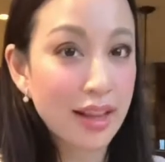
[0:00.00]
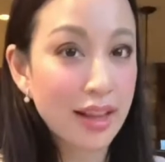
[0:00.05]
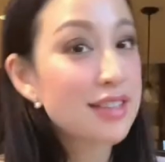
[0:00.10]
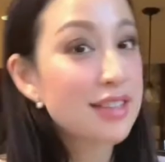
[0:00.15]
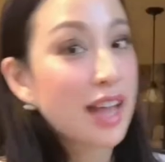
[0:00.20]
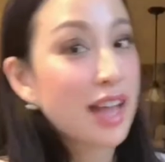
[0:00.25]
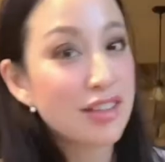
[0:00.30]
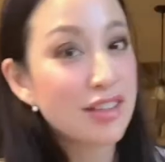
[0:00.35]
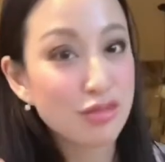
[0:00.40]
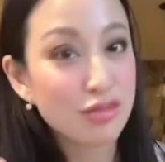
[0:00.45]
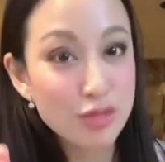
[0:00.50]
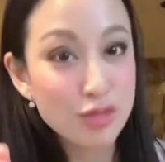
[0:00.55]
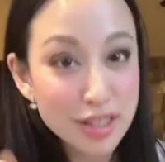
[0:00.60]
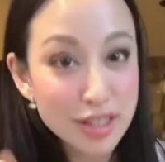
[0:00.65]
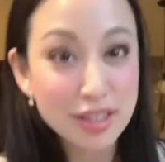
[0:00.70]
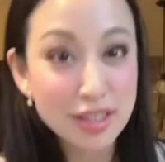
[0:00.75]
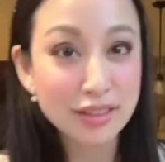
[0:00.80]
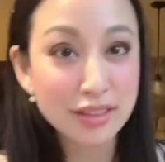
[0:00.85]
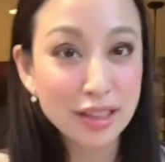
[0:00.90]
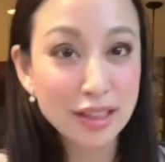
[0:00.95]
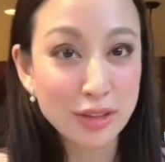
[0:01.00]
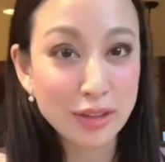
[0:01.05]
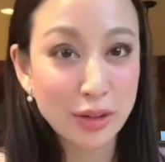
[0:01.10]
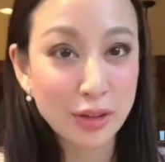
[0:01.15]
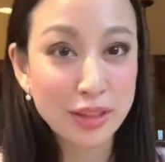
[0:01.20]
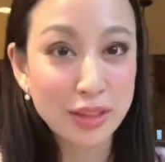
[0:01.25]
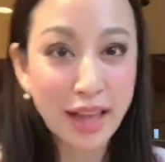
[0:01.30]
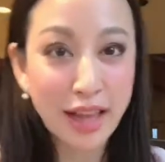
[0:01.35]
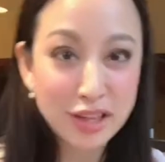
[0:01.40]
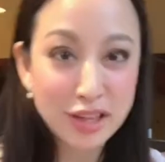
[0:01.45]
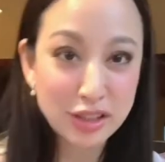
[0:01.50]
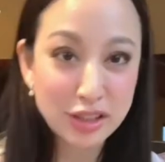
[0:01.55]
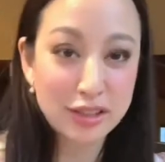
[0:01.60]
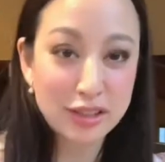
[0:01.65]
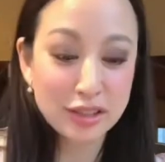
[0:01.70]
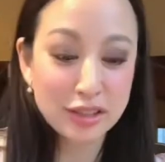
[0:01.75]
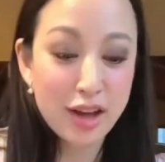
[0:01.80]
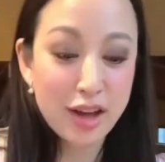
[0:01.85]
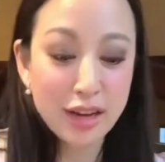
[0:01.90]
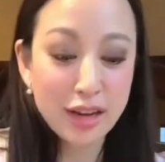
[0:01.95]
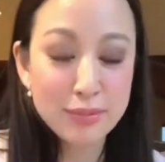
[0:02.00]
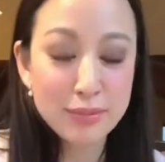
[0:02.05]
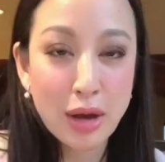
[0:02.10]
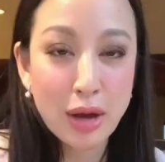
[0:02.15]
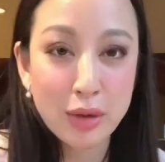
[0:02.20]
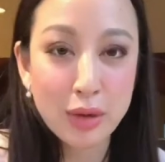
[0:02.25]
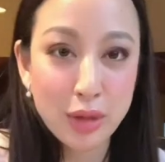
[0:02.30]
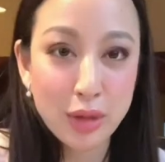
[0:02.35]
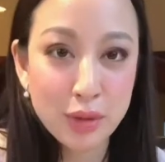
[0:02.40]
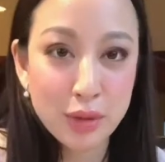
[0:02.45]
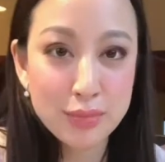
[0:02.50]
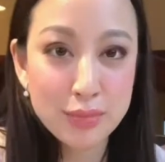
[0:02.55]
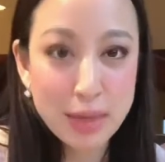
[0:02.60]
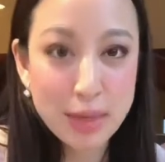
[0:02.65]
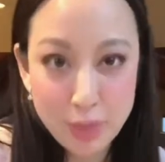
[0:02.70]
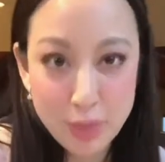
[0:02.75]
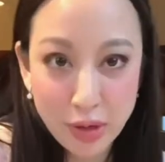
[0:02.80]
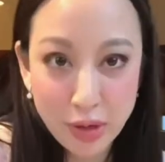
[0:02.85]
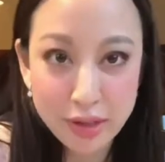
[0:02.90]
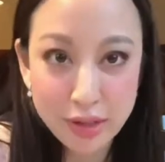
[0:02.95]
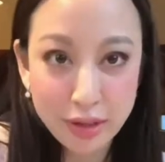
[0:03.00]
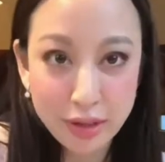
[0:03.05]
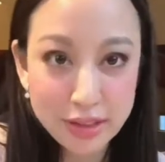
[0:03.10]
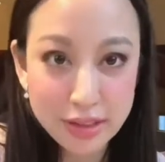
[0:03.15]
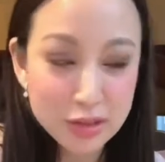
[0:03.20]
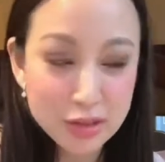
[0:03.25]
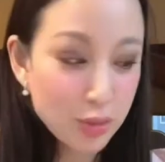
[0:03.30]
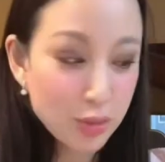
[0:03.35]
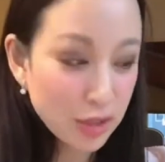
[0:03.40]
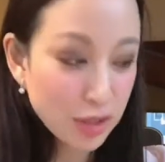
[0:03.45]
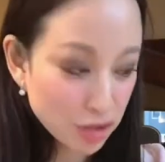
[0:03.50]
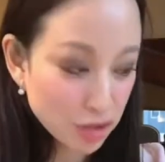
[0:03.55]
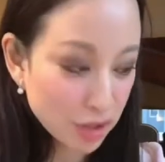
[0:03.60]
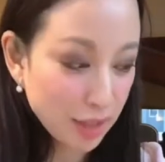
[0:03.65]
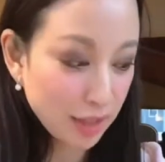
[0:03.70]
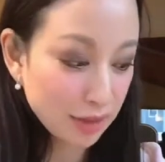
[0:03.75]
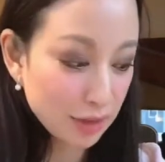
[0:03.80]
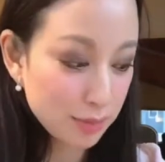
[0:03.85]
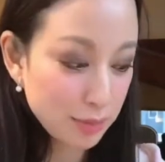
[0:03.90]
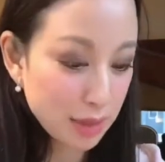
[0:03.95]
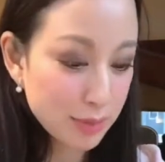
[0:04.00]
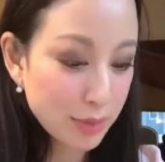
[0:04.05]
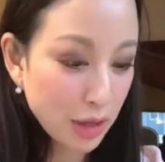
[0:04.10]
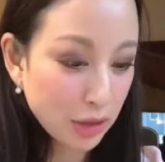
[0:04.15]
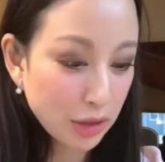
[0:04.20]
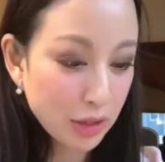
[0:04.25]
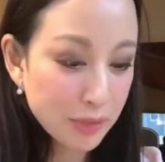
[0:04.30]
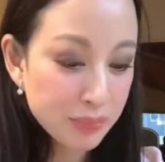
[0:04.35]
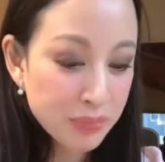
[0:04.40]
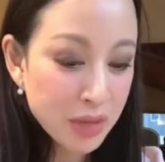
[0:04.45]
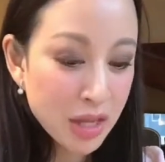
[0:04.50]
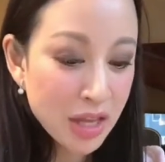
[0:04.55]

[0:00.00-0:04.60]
as I've recently learned, and actually had to talk about it with my periodontist who educated me about it,